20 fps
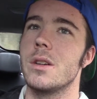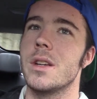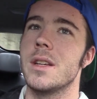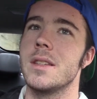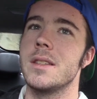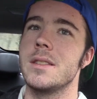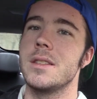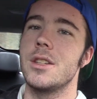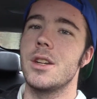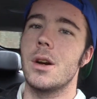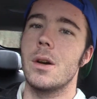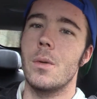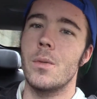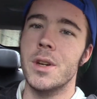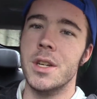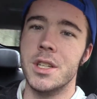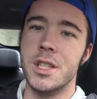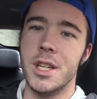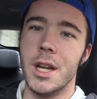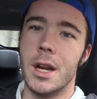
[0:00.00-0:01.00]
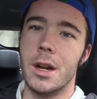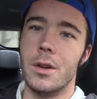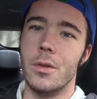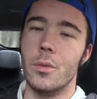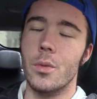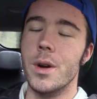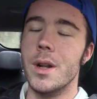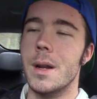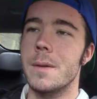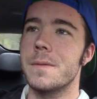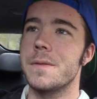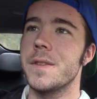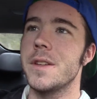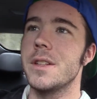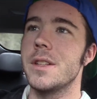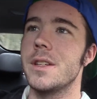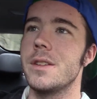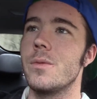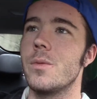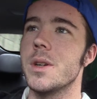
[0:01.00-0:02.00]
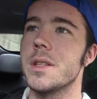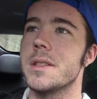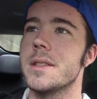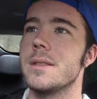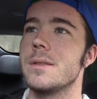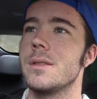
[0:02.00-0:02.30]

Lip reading: because I want to share what I'm feeling, what